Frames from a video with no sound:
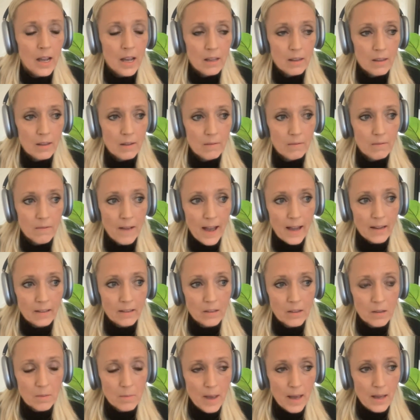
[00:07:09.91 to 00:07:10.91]
The fact
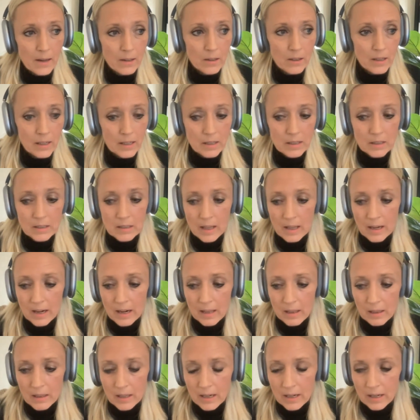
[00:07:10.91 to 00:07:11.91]
of the matter is that I
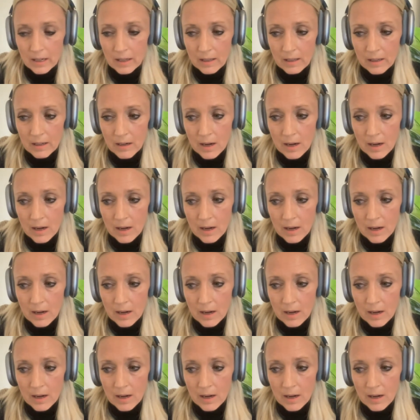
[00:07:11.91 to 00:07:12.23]
think